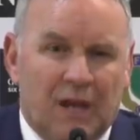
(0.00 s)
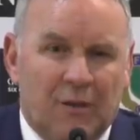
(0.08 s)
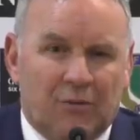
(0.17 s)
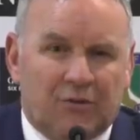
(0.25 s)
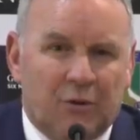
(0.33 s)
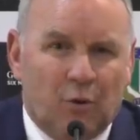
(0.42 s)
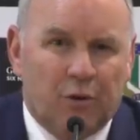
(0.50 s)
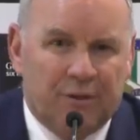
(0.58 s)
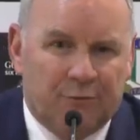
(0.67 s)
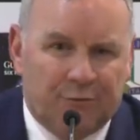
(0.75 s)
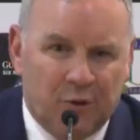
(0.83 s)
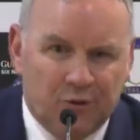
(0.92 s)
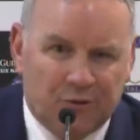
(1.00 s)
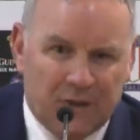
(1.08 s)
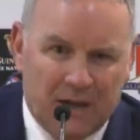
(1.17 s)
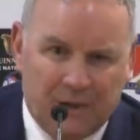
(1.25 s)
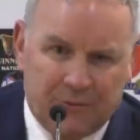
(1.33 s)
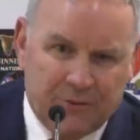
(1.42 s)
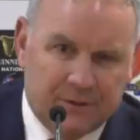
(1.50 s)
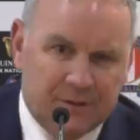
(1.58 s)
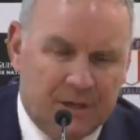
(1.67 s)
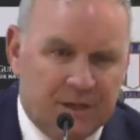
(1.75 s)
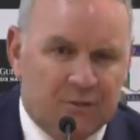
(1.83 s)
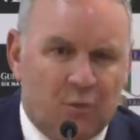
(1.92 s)
He was annoyed in the first half at
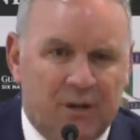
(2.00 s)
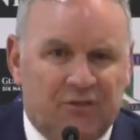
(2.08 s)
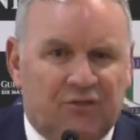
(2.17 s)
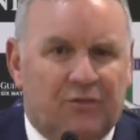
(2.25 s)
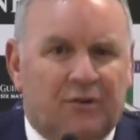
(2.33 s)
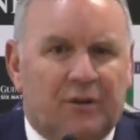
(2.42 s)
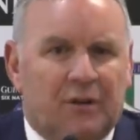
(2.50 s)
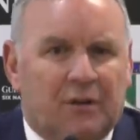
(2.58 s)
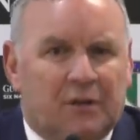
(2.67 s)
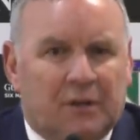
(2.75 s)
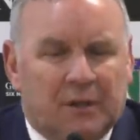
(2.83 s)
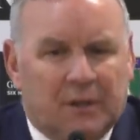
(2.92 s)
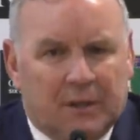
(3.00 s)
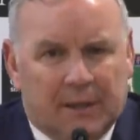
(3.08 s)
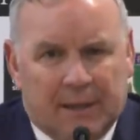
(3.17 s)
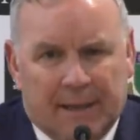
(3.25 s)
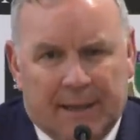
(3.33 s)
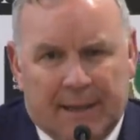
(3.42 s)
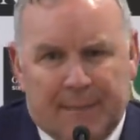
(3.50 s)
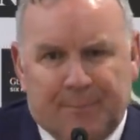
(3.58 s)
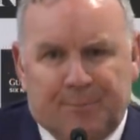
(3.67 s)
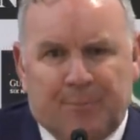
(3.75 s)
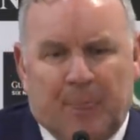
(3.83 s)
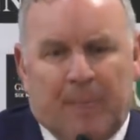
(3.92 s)
27-0
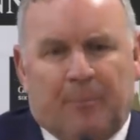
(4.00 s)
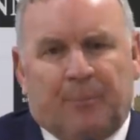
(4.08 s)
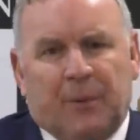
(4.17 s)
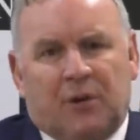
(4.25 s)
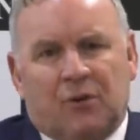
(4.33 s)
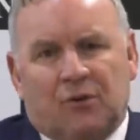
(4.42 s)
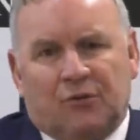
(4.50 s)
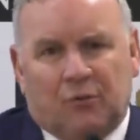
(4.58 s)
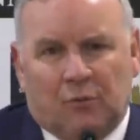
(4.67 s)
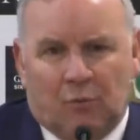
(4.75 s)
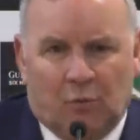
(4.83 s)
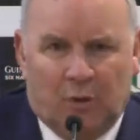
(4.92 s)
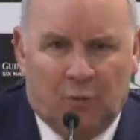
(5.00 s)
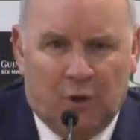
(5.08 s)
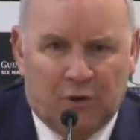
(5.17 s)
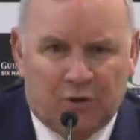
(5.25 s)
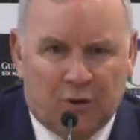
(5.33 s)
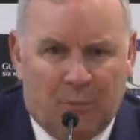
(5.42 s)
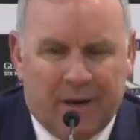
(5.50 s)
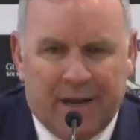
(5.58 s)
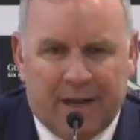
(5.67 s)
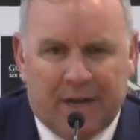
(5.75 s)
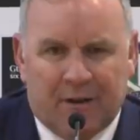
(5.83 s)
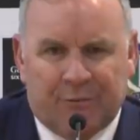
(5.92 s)
because we weren't
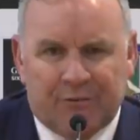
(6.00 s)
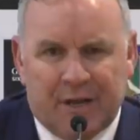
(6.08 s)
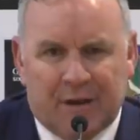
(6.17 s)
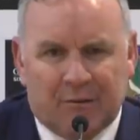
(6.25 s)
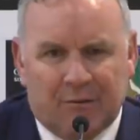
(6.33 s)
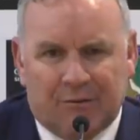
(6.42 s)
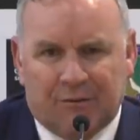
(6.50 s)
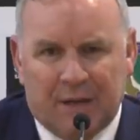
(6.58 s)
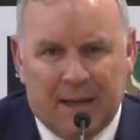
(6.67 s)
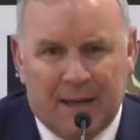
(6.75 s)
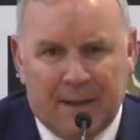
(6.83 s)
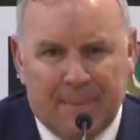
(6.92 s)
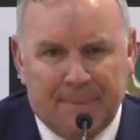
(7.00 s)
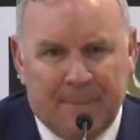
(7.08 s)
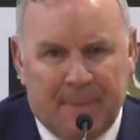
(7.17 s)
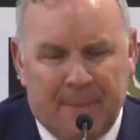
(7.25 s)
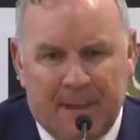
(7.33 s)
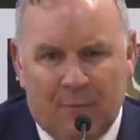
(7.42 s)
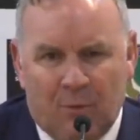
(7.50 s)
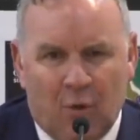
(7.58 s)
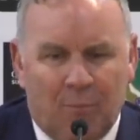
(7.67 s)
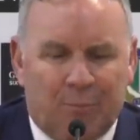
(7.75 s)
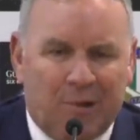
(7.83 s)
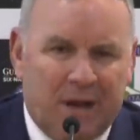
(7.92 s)
dominating enough tackles and we
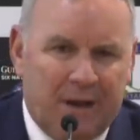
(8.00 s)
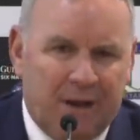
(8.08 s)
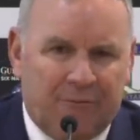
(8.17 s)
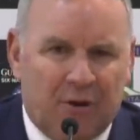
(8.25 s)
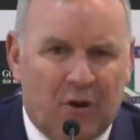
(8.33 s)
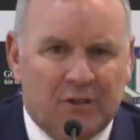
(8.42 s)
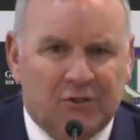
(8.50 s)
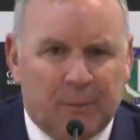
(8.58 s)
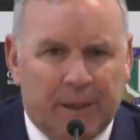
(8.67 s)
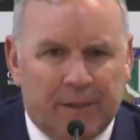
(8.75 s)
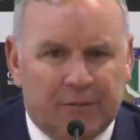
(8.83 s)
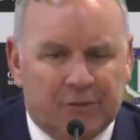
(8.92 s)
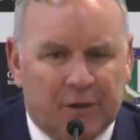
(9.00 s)
weren't bringing enough line speed.